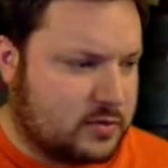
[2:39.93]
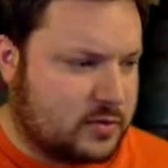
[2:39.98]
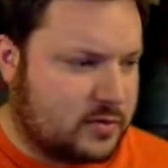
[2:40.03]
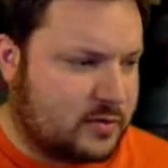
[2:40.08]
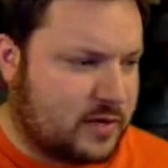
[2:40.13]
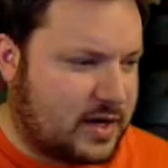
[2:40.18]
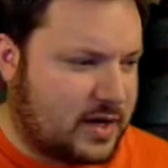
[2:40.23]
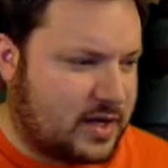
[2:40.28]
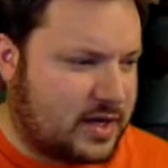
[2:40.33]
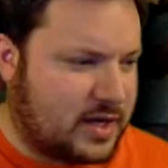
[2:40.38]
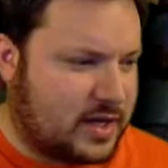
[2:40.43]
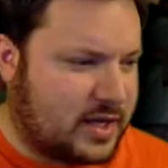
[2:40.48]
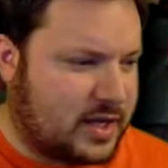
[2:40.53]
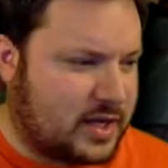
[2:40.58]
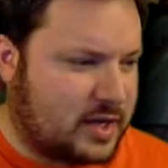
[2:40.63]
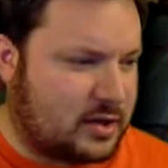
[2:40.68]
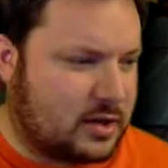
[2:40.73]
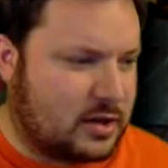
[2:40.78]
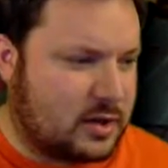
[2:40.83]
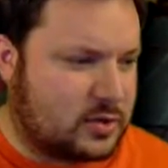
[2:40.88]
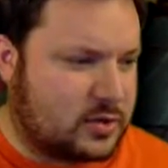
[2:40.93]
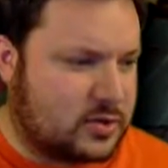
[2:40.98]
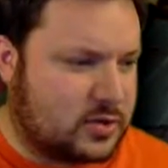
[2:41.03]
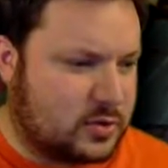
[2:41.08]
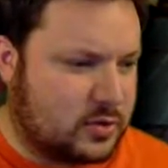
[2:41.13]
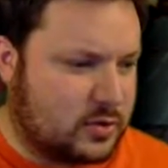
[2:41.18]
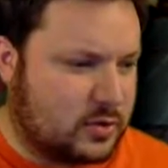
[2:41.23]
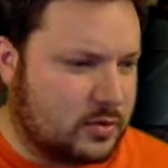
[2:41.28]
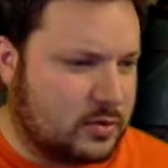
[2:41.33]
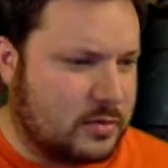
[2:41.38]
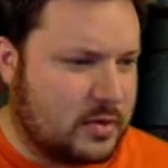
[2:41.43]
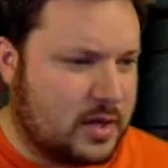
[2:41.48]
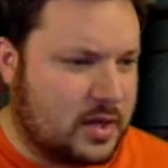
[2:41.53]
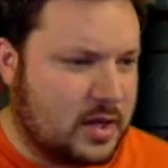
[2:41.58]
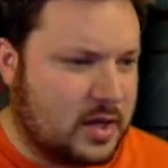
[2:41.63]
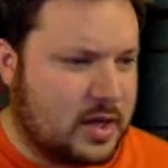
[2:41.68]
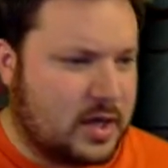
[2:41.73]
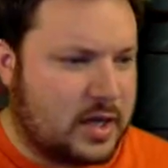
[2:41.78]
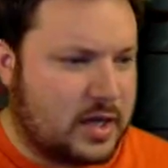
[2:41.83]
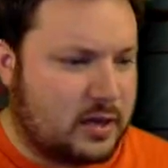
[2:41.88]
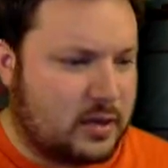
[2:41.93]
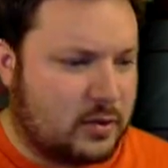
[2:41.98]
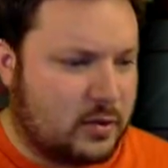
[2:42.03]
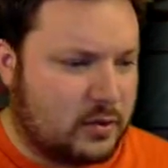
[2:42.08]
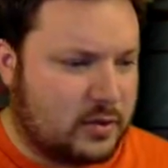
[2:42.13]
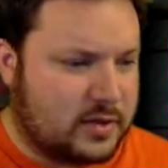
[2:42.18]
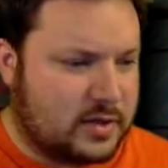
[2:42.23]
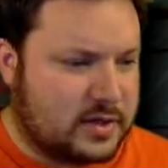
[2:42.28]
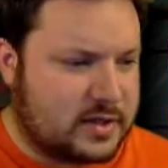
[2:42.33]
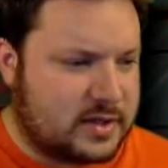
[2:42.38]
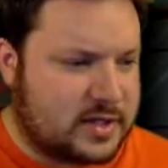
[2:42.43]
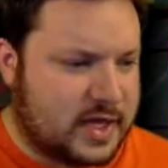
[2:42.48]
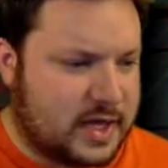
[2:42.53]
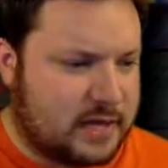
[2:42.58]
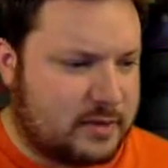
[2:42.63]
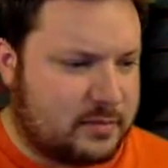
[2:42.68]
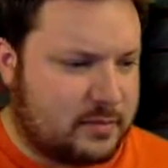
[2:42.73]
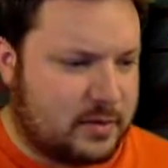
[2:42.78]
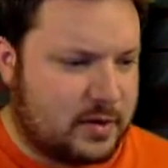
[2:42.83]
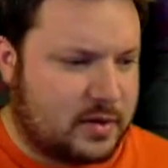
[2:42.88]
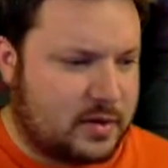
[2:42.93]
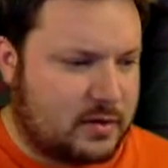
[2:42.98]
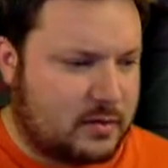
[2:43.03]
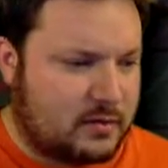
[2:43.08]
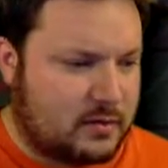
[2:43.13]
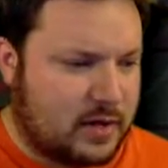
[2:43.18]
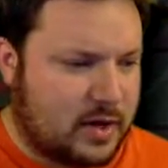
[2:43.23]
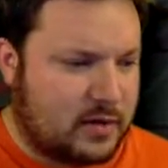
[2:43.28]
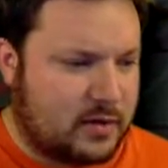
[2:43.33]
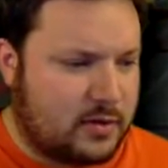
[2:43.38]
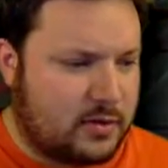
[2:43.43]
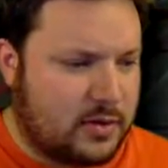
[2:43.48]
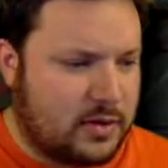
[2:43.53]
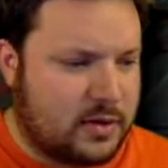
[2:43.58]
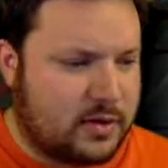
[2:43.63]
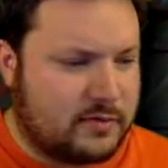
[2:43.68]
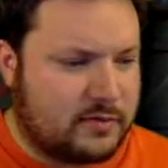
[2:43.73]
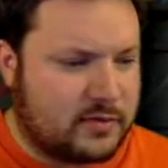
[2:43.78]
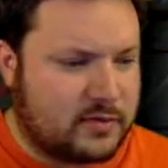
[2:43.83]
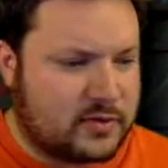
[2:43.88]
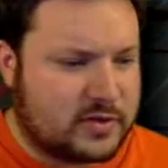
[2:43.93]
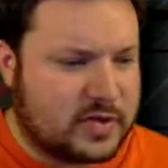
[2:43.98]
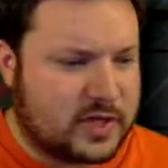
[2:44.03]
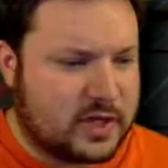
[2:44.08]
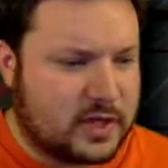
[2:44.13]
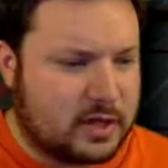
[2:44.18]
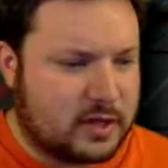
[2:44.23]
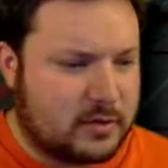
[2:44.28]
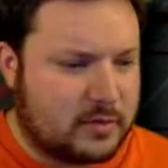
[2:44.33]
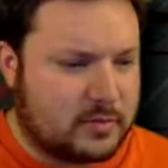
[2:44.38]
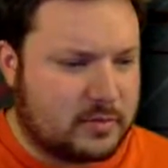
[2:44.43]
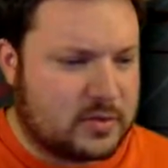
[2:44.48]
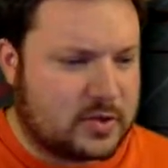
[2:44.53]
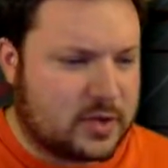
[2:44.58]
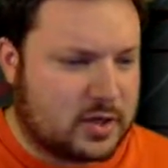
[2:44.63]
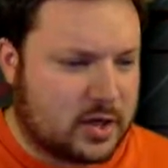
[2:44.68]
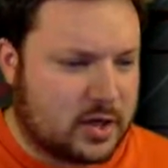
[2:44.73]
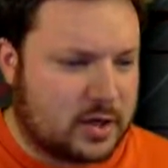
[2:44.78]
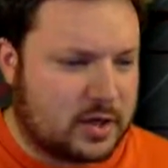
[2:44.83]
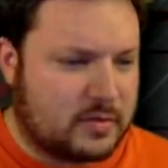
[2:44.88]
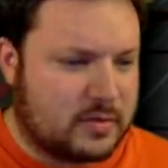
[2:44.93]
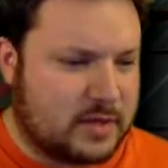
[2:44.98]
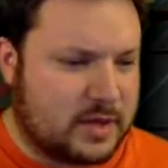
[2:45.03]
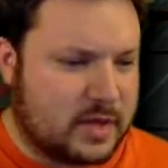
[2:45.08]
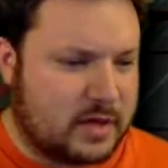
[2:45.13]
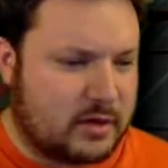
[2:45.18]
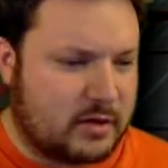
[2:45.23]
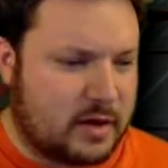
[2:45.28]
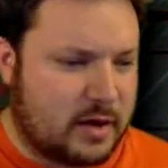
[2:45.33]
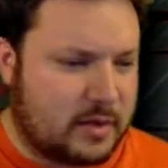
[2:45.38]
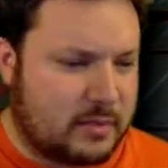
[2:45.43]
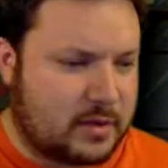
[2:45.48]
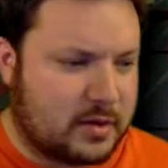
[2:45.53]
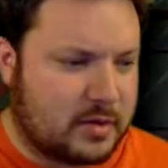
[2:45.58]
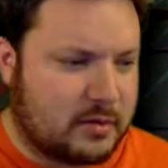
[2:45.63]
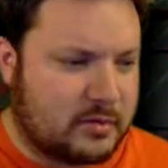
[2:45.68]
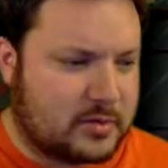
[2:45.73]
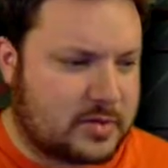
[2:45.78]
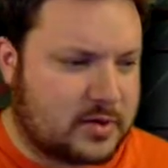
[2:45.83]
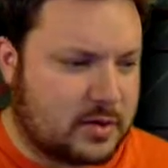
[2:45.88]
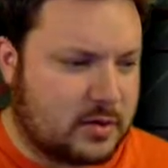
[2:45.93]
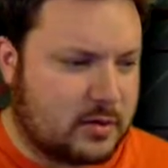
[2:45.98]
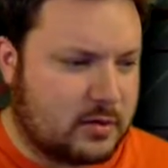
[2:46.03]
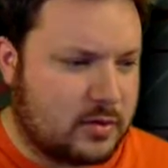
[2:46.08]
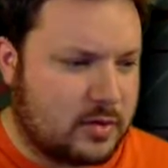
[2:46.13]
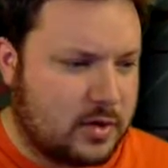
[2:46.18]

You've got to kind of get close to him and hold the attack button rather than first hitting him, stunning him, and then grabbing him. So